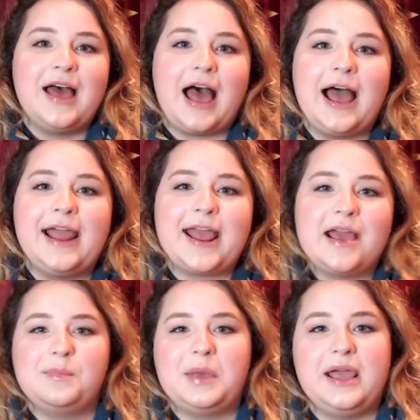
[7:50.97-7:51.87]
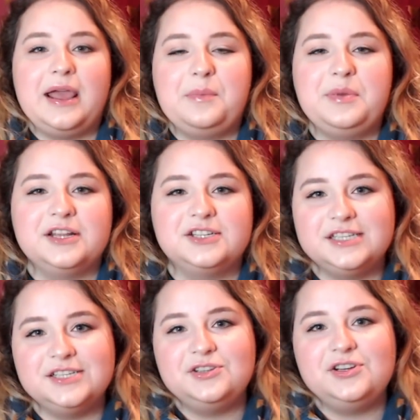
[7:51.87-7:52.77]
I am a
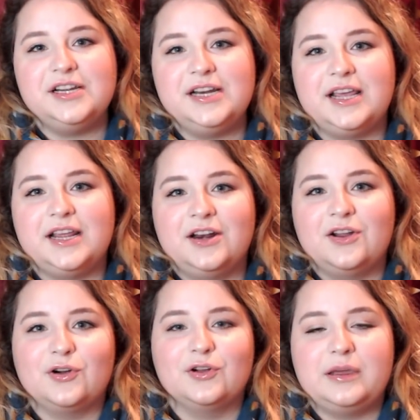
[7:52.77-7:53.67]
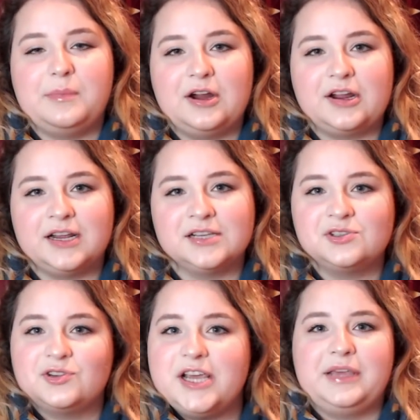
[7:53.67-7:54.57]
PhD student in early American
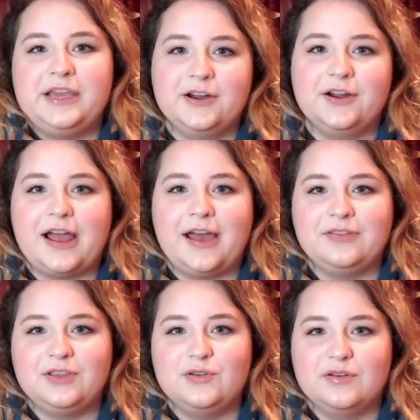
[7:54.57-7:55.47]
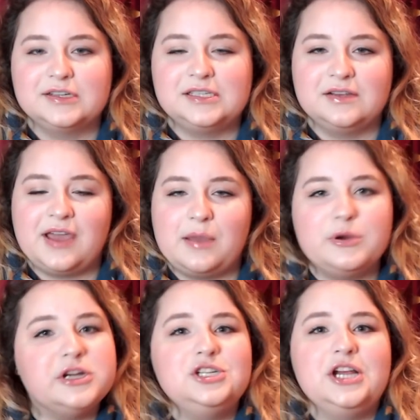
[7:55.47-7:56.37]
history here at the University of
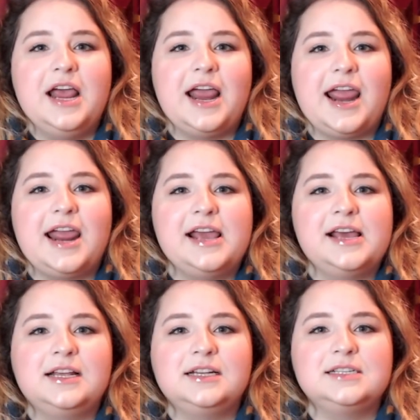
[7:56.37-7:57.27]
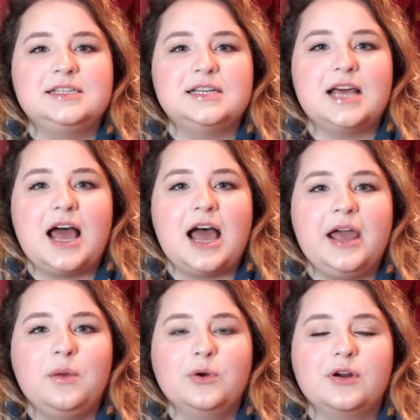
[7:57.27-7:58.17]
Cambridge, and I
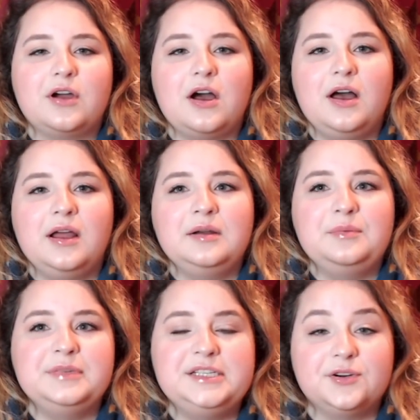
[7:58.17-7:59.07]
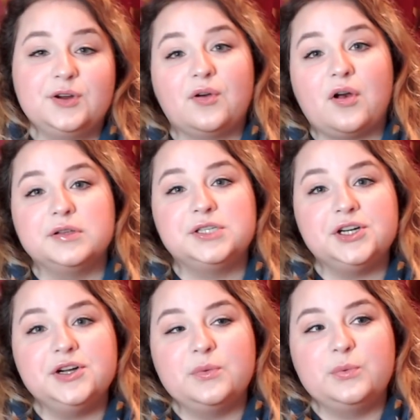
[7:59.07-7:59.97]
work on material
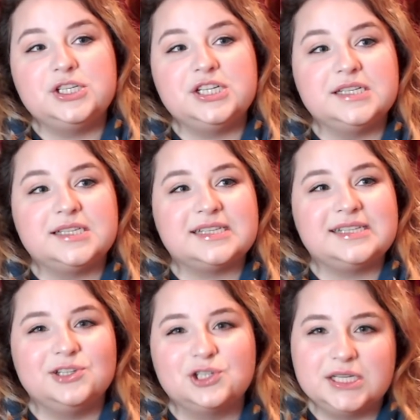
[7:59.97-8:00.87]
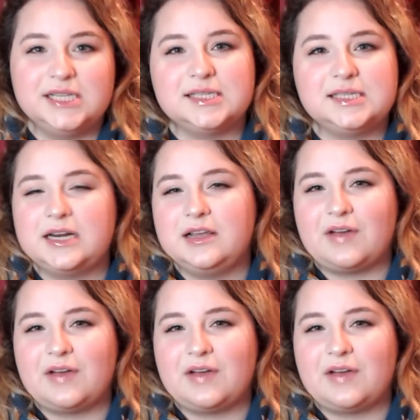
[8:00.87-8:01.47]
culture, which is essentially the study of